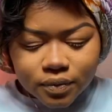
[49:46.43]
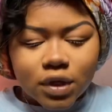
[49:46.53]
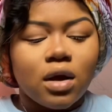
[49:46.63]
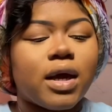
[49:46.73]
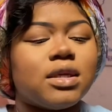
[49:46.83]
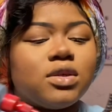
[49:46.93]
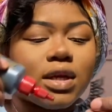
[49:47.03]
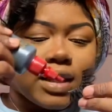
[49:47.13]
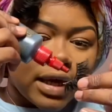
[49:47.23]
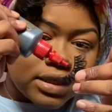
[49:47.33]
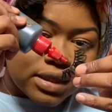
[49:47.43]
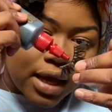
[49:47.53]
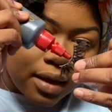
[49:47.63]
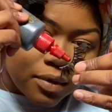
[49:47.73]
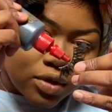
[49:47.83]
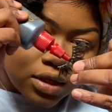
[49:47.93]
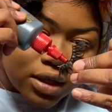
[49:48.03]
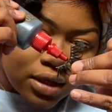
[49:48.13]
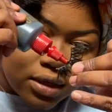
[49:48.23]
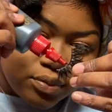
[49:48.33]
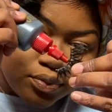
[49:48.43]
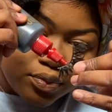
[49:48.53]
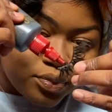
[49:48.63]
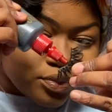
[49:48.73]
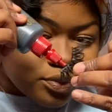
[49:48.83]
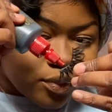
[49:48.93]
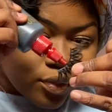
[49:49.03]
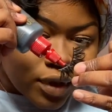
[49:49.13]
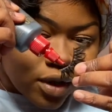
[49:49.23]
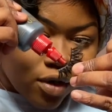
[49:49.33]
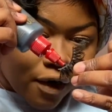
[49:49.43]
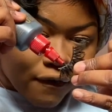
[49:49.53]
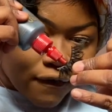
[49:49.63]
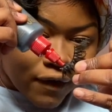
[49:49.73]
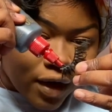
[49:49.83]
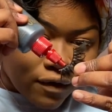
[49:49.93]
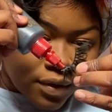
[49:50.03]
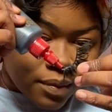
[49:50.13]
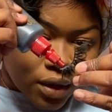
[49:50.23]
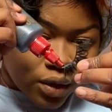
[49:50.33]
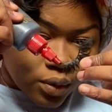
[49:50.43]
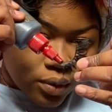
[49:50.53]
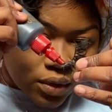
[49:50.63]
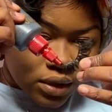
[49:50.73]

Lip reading: Okay, so the lashes that I'm using are very cute.